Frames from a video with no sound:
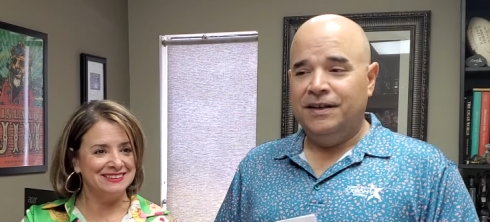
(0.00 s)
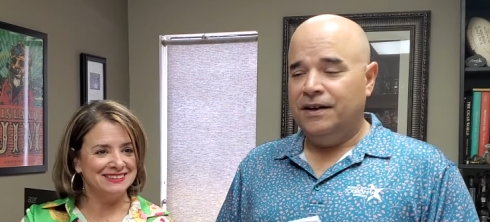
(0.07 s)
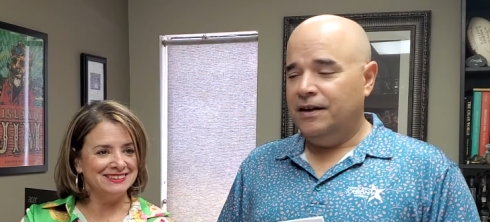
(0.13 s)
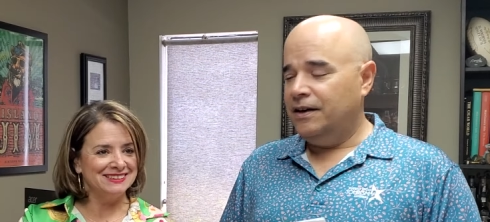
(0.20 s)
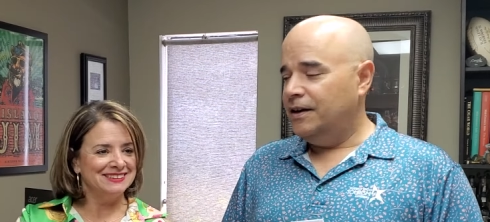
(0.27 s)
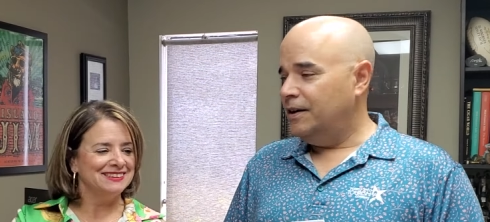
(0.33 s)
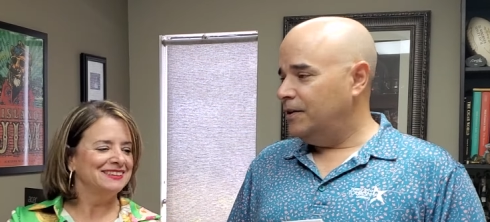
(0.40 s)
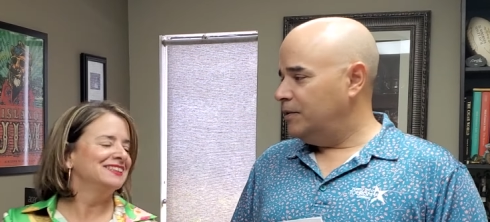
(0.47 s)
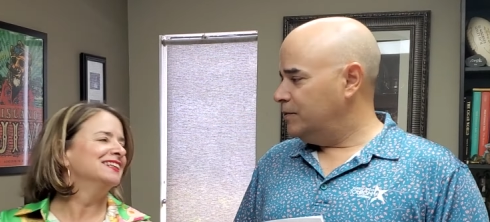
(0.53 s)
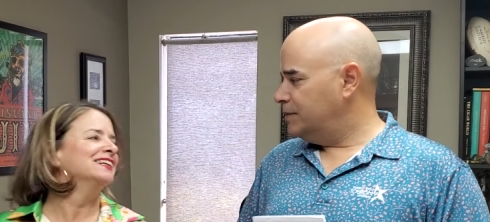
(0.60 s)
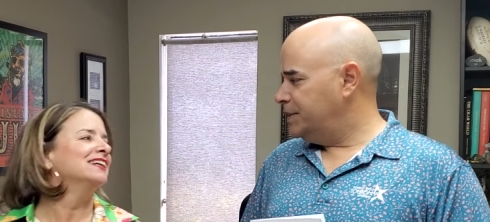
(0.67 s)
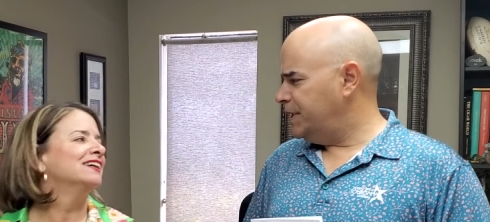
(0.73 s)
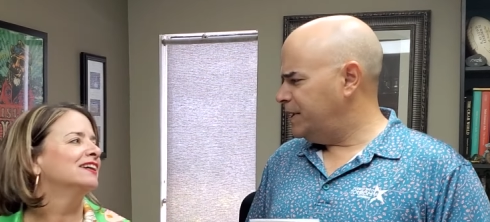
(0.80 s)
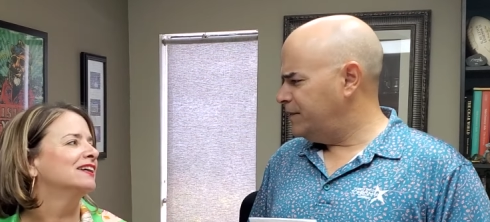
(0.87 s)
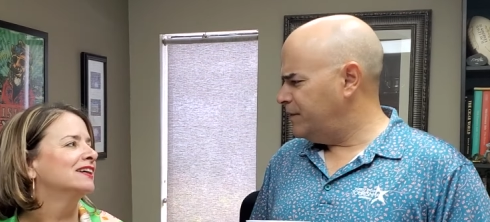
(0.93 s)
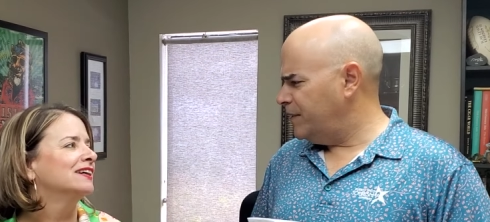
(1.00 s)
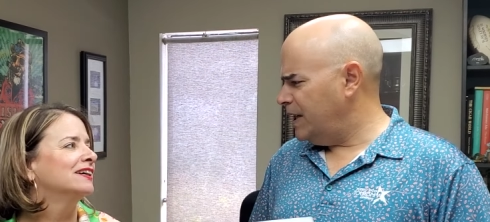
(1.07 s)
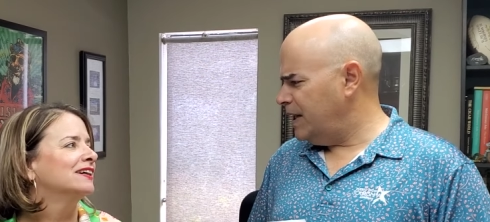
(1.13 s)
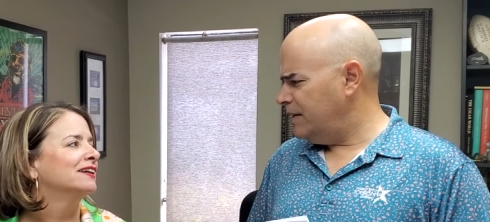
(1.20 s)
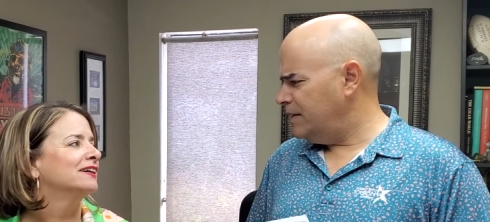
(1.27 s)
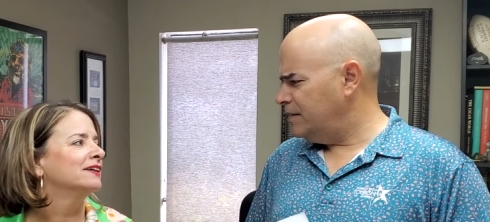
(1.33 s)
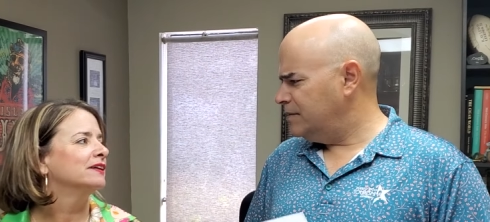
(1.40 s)
Speaker 1: there. Uh, tickets for
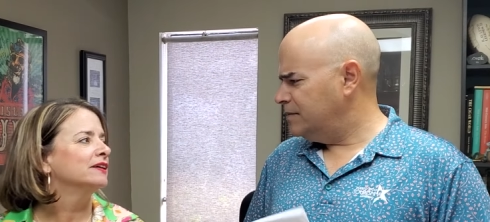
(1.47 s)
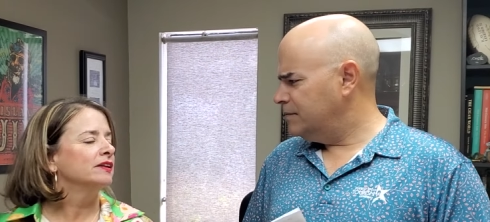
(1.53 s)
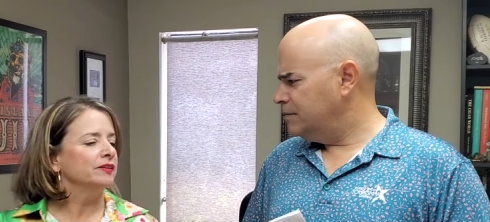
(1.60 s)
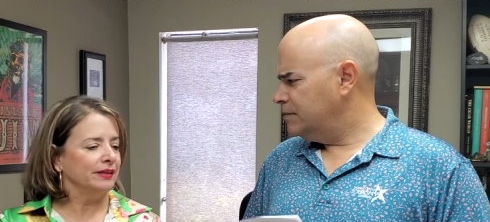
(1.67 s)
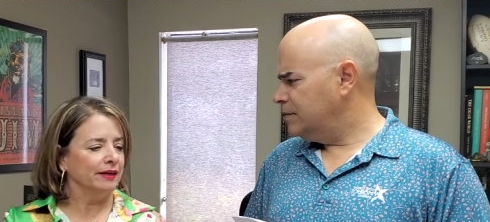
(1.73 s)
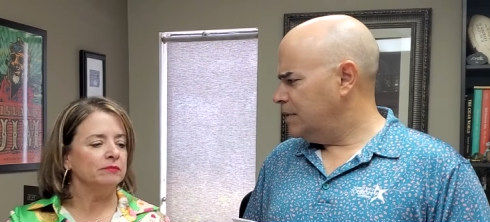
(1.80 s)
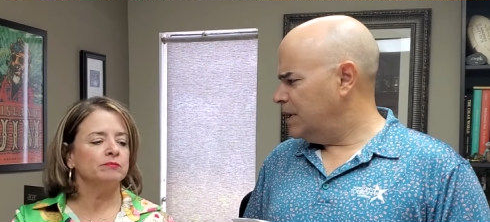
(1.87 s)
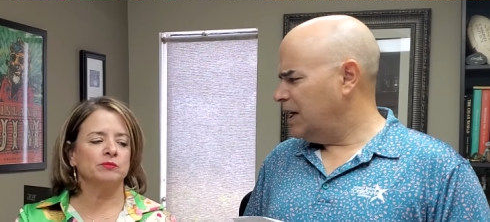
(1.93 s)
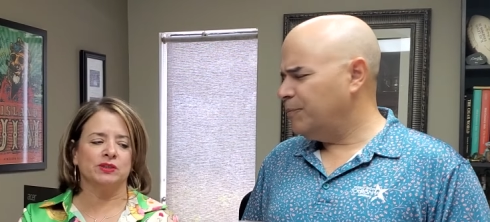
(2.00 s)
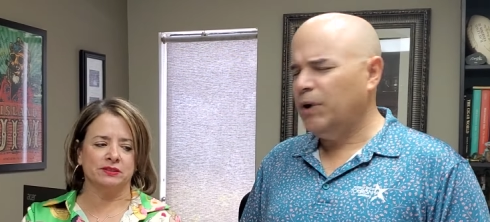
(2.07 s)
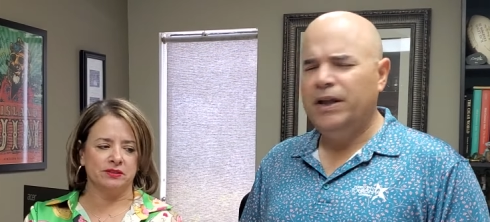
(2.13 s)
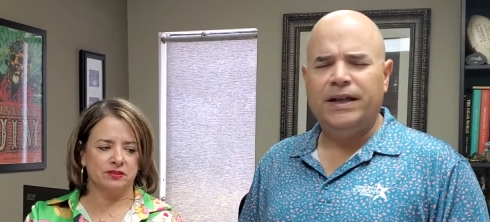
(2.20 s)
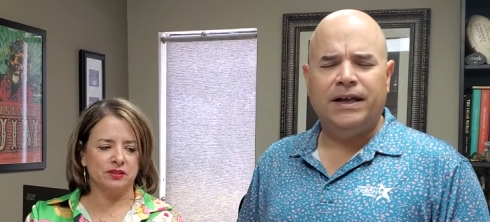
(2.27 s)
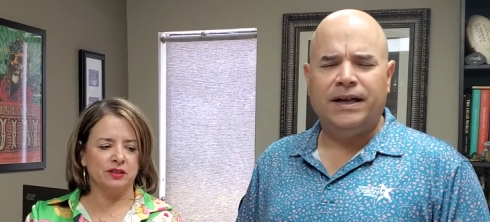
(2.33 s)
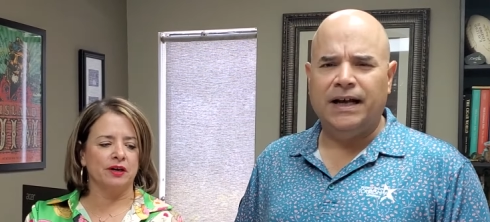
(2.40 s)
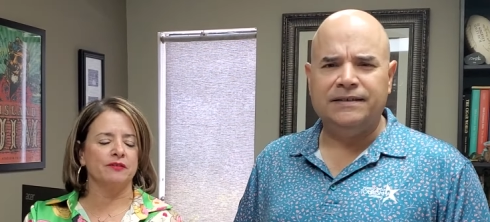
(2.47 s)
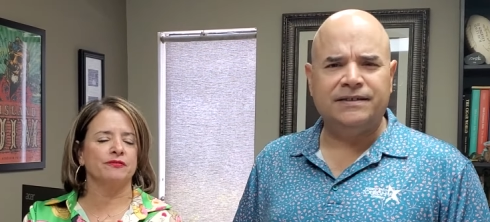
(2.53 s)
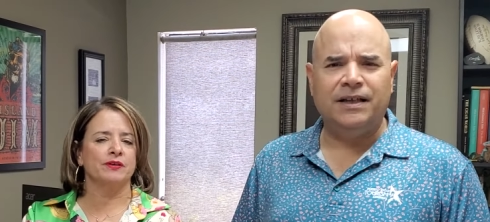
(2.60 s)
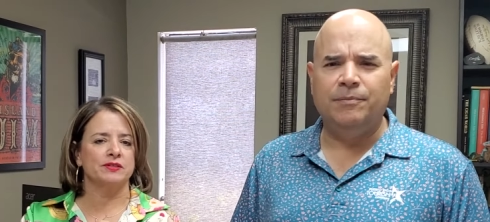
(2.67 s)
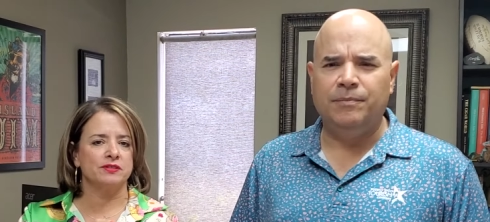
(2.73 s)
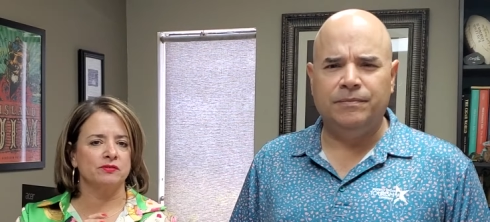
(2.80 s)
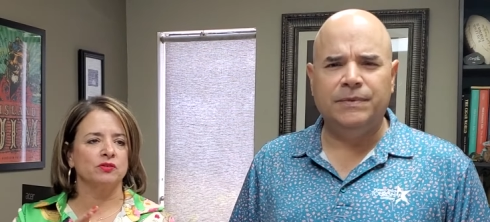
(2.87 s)
that? Yeah. Texas probably Cigar
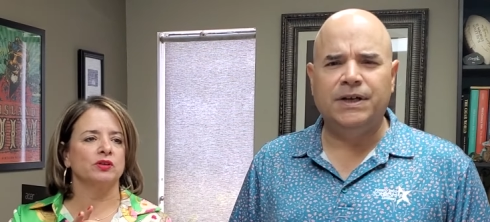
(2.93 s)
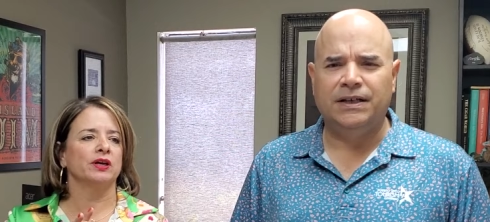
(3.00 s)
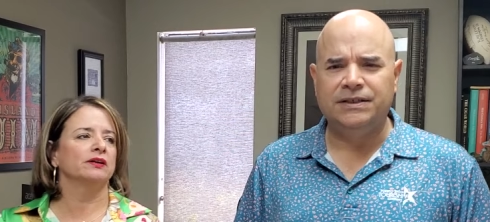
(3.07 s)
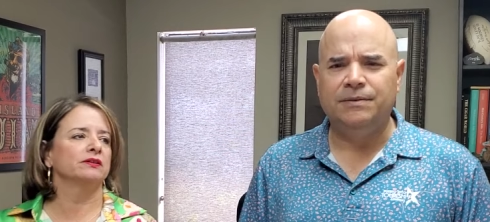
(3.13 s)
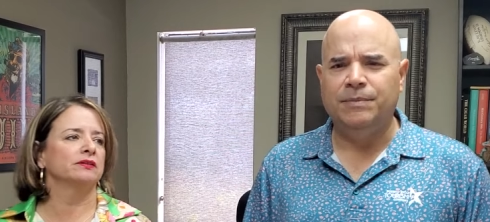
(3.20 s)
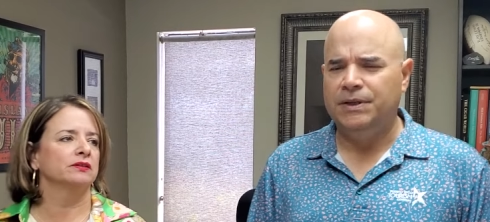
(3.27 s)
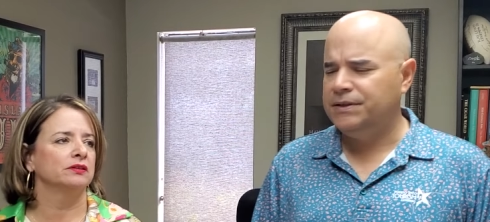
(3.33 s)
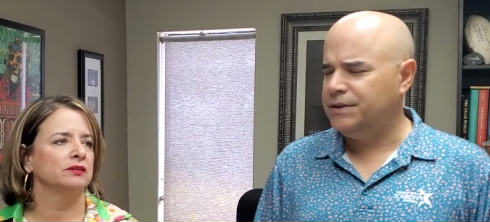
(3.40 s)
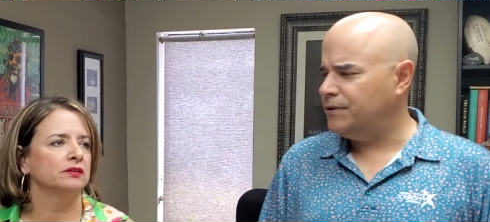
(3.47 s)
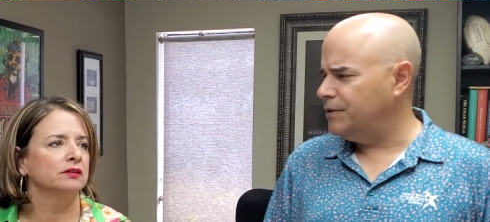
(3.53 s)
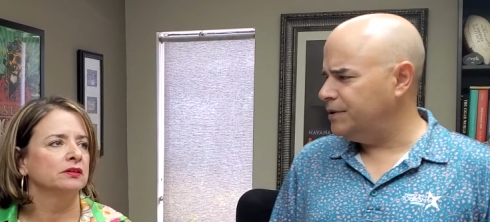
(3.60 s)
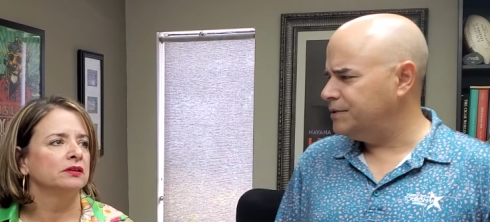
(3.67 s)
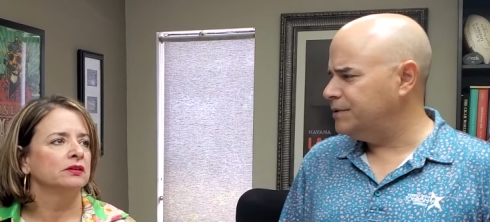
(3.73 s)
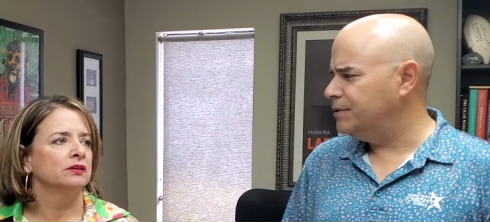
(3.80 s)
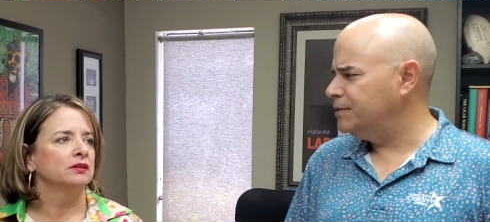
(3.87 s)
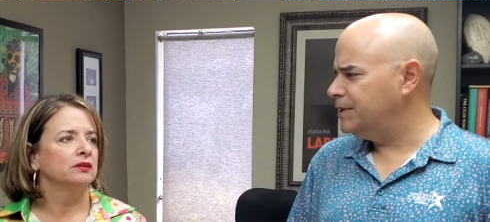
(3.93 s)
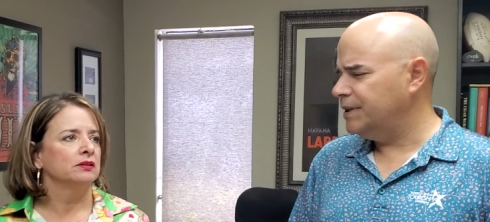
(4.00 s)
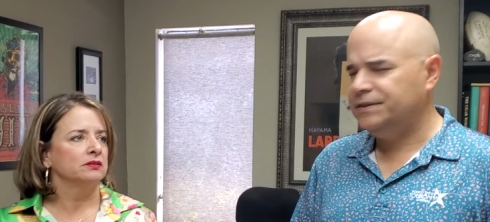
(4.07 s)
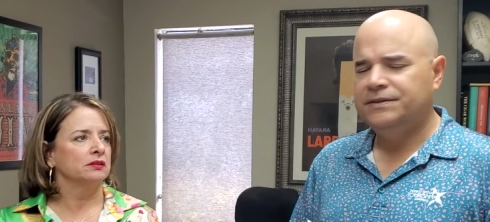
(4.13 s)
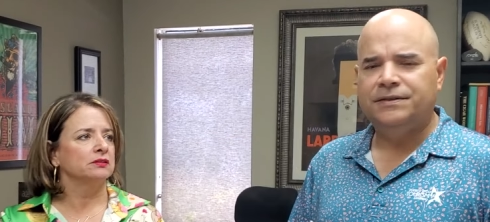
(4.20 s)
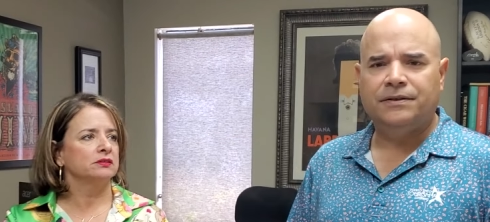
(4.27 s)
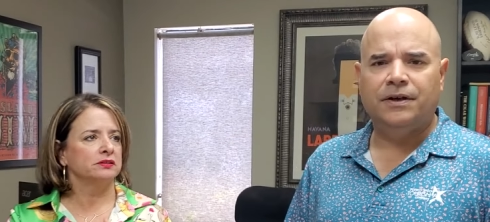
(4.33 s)
Casa, Festival. Casa yeah. Montecristo,
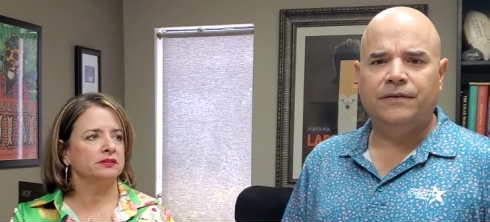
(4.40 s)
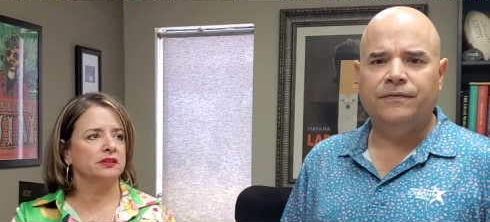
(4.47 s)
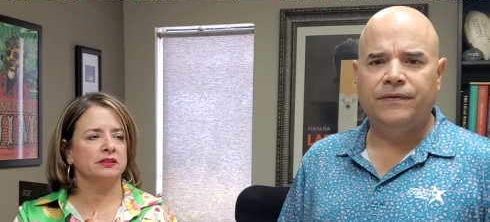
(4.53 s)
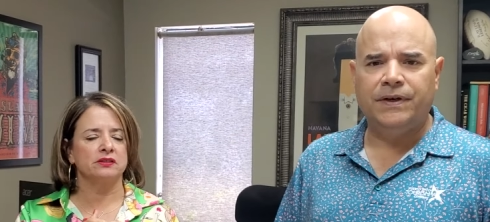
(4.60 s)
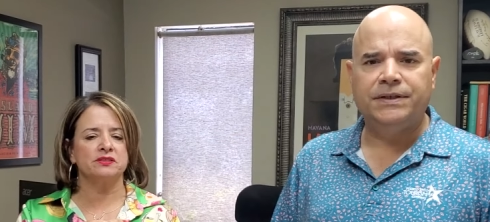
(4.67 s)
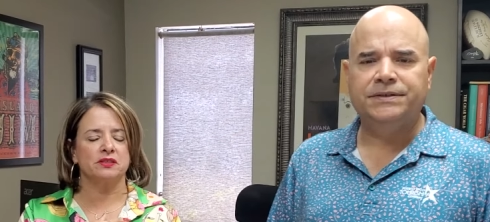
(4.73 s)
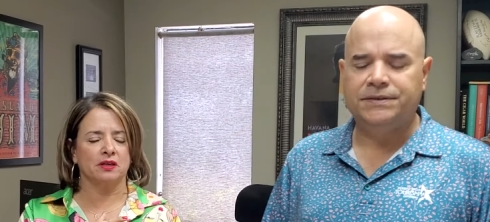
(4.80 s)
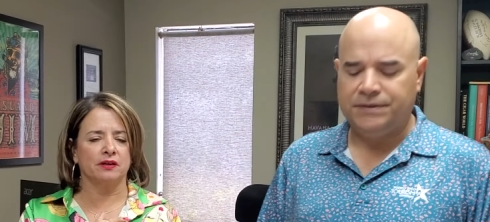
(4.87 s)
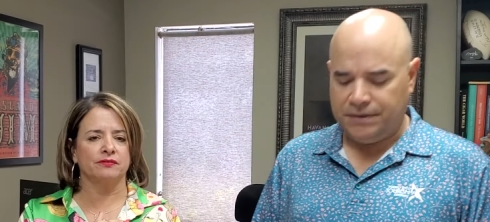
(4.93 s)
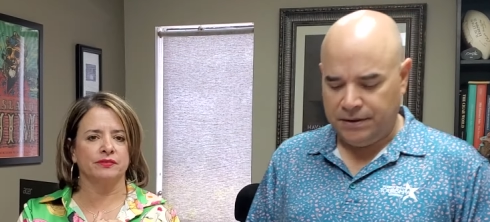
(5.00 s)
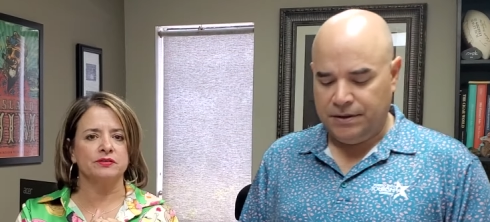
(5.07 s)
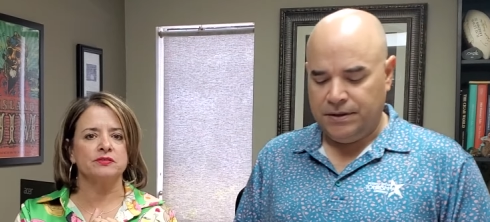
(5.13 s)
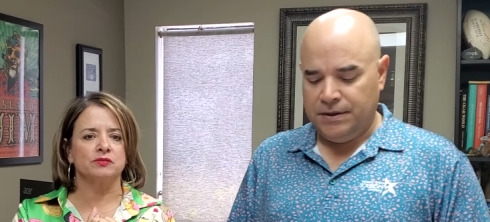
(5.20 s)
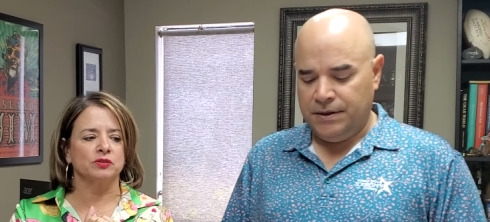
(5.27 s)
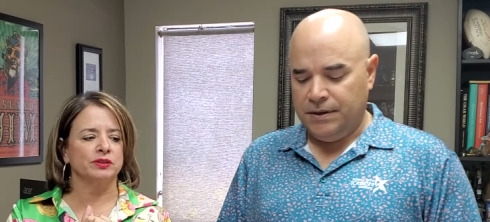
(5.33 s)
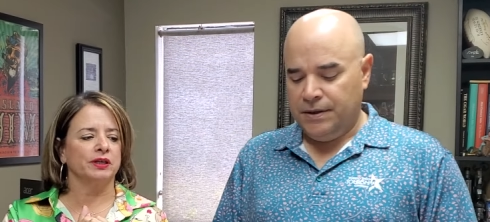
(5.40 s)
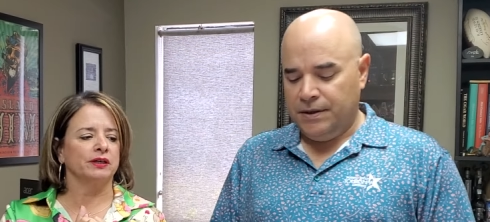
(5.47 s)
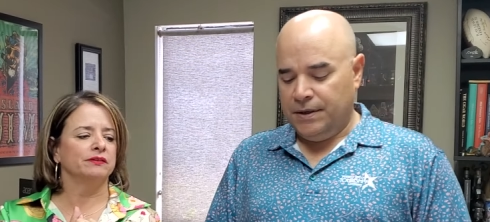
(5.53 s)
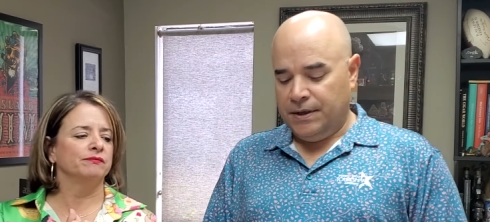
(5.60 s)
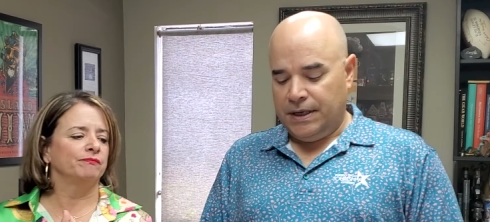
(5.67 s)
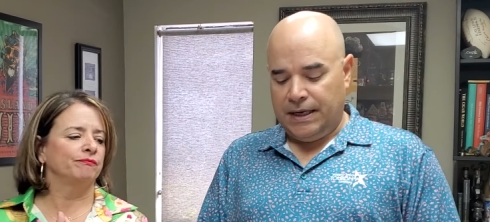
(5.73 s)
Texas Cigar Texas Fest. Texas Cigar Festival, yeah.